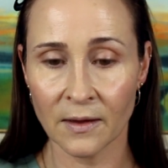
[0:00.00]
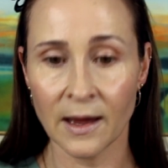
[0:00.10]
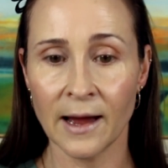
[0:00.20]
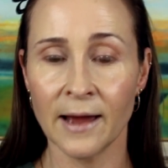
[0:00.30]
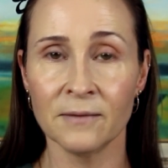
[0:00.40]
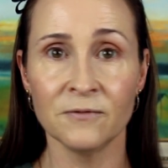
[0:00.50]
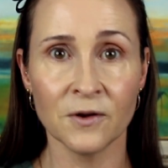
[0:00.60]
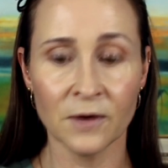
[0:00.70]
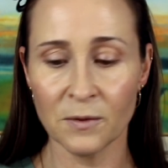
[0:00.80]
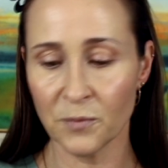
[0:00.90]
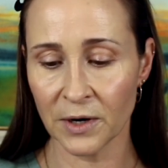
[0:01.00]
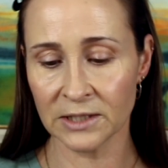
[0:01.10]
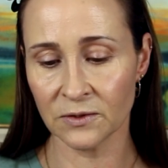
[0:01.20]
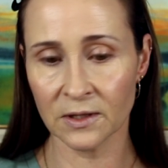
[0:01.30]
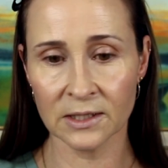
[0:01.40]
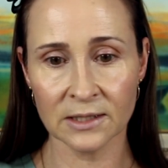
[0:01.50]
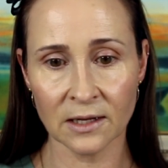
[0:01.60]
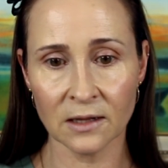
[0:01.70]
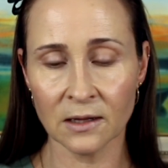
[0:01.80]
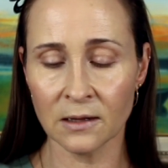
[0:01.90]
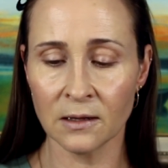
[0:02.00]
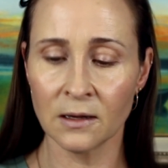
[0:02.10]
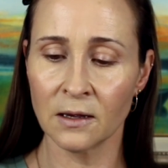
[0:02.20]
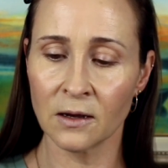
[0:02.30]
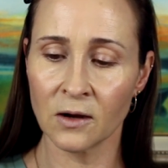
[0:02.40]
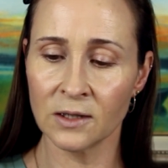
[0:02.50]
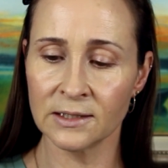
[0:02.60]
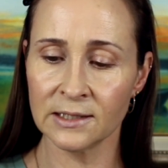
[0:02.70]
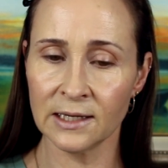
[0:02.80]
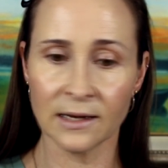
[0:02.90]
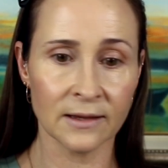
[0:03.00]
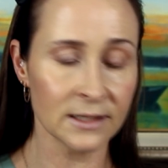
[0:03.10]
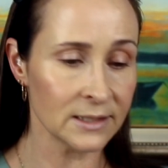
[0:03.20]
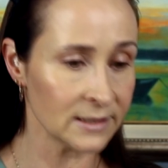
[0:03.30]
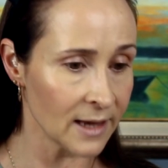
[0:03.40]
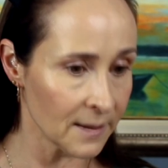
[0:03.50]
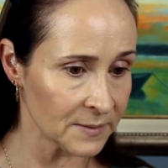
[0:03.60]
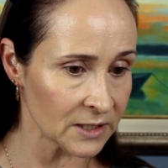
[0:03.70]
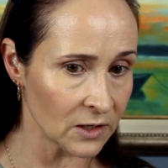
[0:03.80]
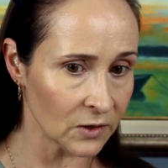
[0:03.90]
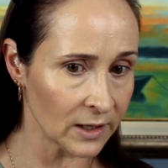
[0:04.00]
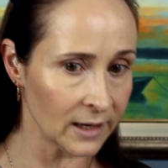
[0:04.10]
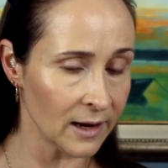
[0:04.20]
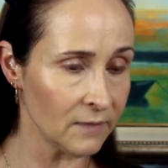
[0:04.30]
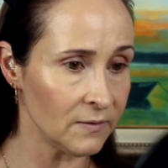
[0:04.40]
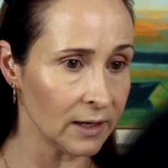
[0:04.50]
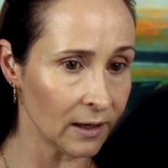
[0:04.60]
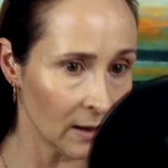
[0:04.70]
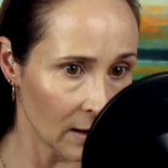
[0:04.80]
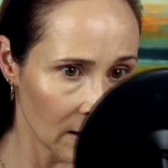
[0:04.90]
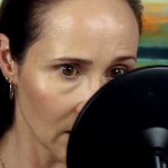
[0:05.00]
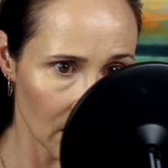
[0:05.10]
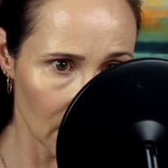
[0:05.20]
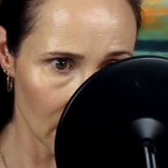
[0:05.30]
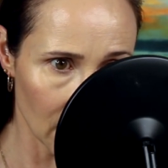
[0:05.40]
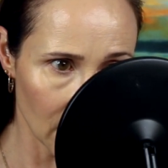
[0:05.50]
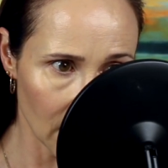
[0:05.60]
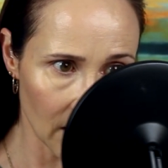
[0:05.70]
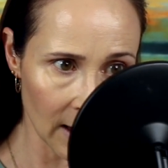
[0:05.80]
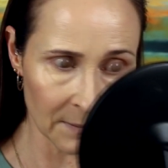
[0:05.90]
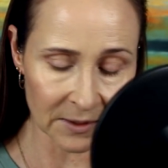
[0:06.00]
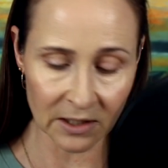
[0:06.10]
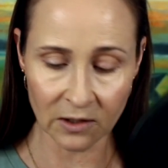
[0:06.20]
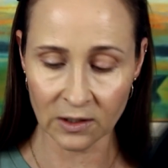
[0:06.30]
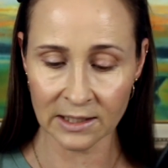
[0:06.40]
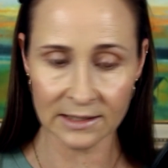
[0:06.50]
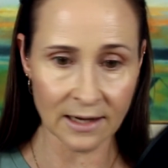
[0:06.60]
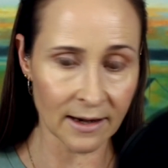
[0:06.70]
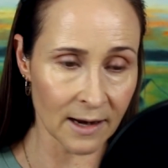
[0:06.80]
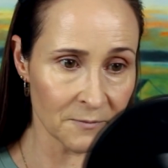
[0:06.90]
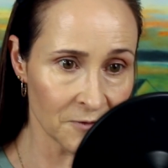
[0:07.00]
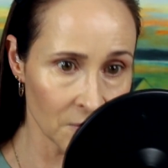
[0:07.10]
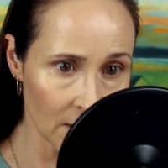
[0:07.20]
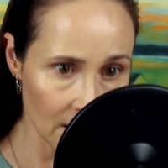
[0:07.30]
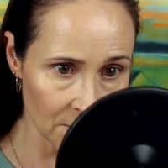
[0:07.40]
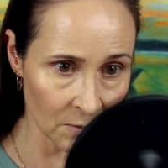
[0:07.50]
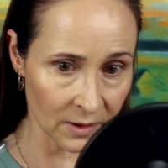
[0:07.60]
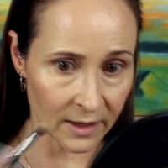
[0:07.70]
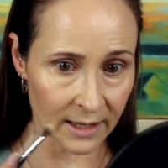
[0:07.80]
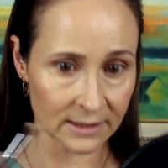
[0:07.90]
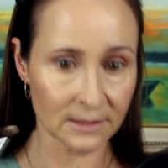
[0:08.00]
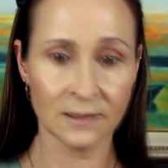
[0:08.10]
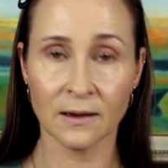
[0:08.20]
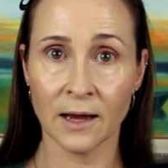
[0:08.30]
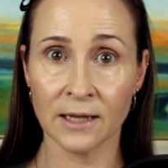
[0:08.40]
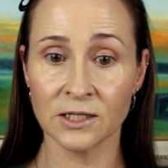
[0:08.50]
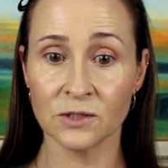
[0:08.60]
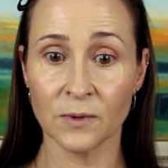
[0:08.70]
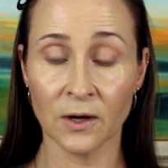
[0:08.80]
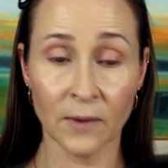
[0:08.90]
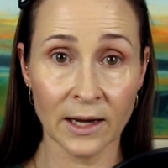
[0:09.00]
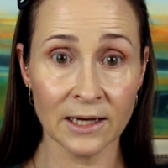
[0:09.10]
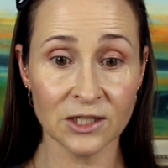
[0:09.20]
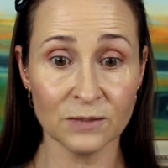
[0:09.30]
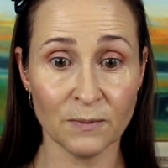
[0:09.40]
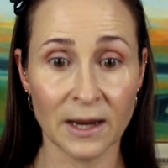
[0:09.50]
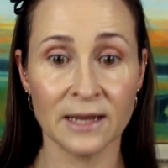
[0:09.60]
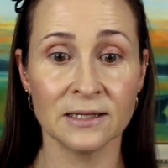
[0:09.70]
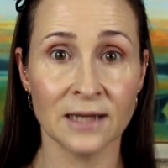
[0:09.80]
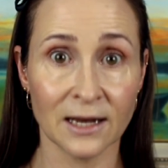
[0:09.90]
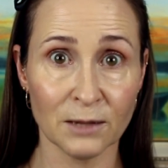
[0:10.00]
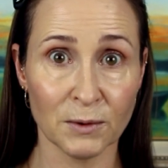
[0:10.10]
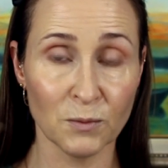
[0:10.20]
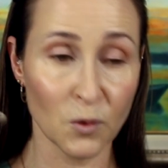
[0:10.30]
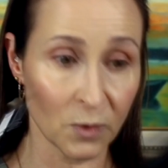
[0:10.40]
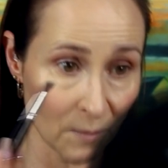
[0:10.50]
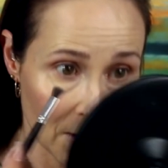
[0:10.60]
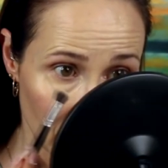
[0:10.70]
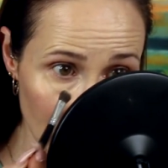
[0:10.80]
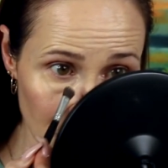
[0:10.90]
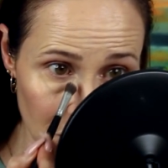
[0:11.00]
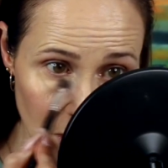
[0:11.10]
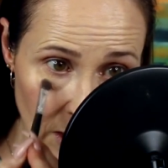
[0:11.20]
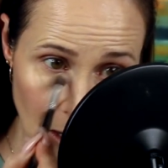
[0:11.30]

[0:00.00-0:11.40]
I am very impressed with this little concealer. This is absolutely lovely. Absolutely stunning. I'm very happy with that. I just want to quickly just blend a little bit more with my brush.